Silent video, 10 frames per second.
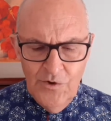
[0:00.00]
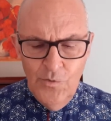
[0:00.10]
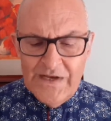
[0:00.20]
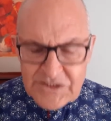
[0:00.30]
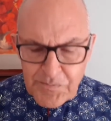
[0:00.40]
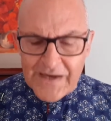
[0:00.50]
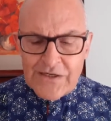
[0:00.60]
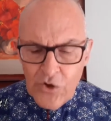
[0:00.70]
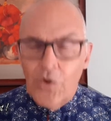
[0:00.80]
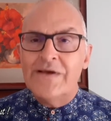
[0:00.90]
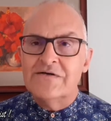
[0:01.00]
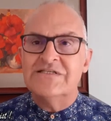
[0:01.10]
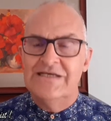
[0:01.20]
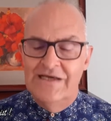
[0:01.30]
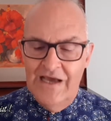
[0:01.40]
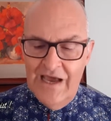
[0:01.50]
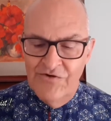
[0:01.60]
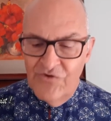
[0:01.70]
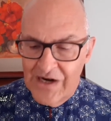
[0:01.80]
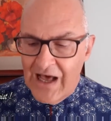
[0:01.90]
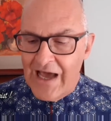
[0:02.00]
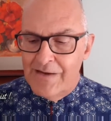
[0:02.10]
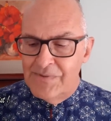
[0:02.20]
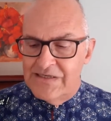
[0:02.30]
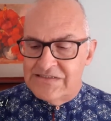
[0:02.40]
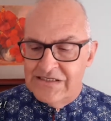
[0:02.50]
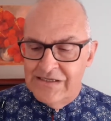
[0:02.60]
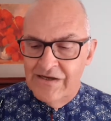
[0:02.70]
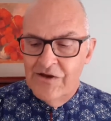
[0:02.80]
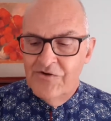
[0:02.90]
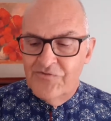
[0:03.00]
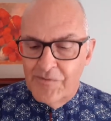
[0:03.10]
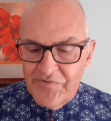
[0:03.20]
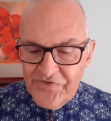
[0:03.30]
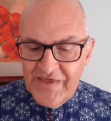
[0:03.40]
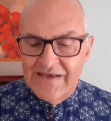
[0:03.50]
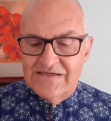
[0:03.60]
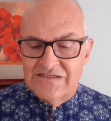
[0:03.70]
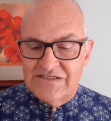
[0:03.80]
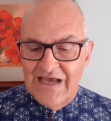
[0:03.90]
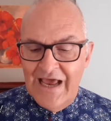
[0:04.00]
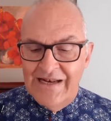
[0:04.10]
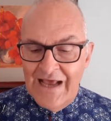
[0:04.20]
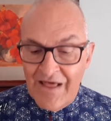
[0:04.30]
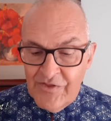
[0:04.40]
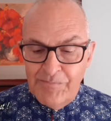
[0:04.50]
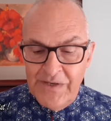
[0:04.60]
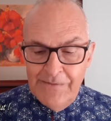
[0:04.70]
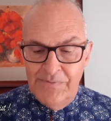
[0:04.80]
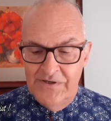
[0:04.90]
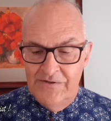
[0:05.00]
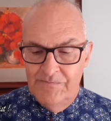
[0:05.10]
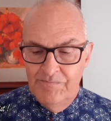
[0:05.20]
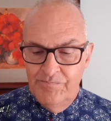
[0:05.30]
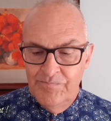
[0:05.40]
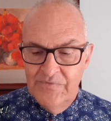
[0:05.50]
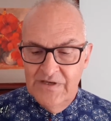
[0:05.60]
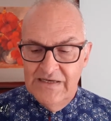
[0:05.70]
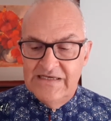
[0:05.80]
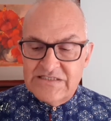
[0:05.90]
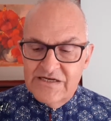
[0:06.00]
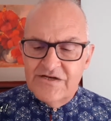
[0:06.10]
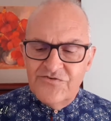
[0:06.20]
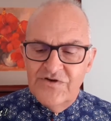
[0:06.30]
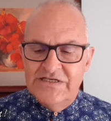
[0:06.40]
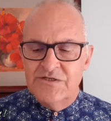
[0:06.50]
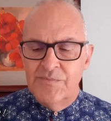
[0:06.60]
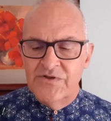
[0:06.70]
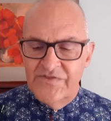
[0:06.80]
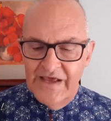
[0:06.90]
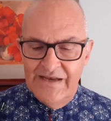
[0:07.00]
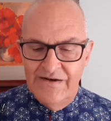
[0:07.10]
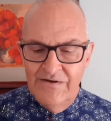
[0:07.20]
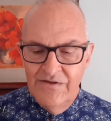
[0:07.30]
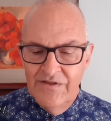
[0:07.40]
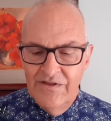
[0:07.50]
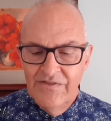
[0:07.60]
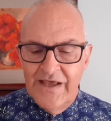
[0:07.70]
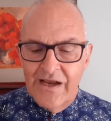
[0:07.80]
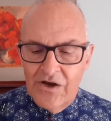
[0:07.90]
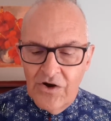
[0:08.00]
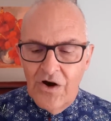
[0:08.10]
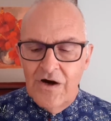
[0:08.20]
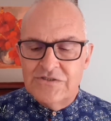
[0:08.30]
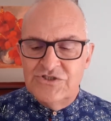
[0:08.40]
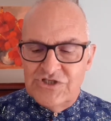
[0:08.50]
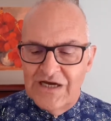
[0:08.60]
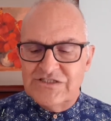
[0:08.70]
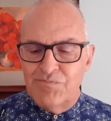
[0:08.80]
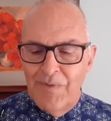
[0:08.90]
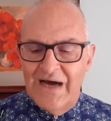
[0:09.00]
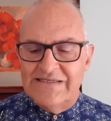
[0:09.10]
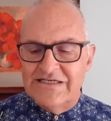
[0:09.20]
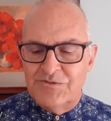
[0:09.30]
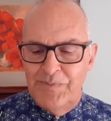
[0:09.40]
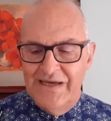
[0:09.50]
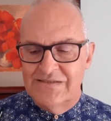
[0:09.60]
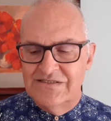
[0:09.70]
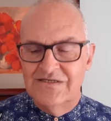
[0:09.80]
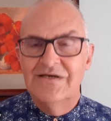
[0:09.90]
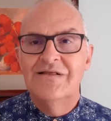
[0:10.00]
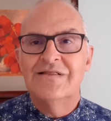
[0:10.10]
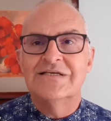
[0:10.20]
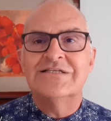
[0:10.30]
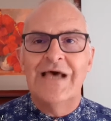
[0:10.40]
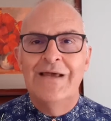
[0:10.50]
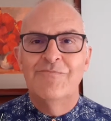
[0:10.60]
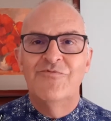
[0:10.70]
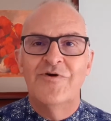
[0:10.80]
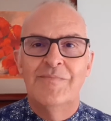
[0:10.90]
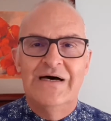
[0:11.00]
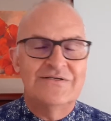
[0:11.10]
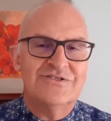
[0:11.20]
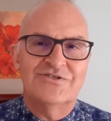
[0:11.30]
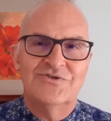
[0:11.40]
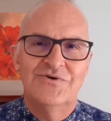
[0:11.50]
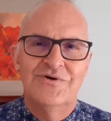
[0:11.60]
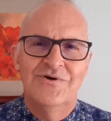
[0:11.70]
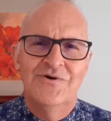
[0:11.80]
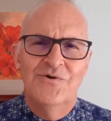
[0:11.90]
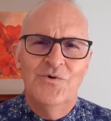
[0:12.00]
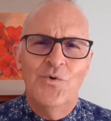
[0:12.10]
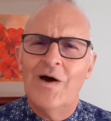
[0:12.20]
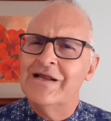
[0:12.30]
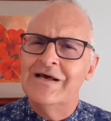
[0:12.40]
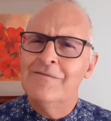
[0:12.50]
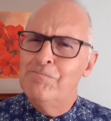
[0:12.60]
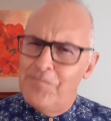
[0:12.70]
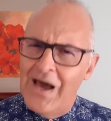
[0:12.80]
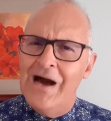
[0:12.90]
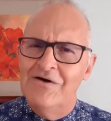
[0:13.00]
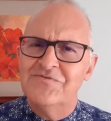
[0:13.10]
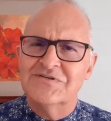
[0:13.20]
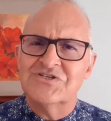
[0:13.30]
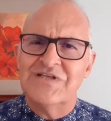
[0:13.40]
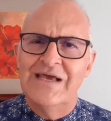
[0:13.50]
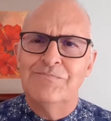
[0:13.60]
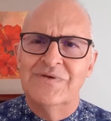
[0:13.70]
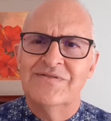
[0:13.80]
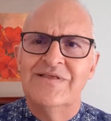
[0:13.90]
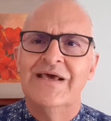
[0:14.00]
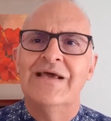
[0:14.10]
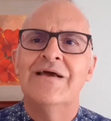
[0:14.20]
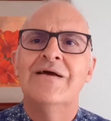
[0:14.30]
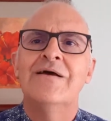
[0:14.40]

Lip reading: We expect loyalty and reliability from things and other people. Isn't it reasonable then that God just might expect the same from us?" Quite a powerful statement there.